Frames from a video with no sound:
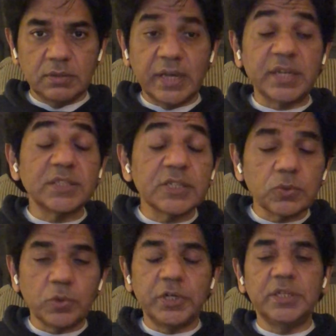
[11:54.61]
Like I just
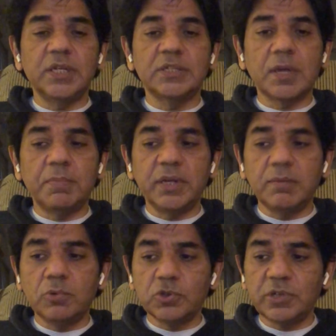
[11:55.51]
quoted the example,
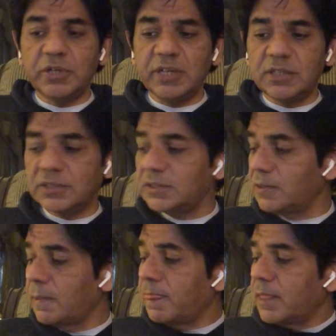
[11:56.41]
emotional intelligence
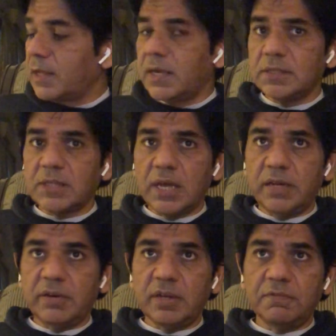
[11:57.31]
is highly
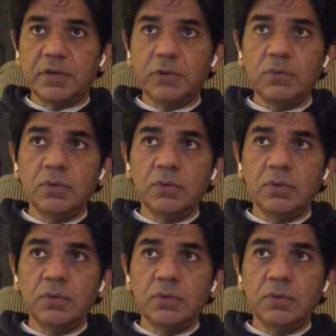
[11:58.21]
relevant to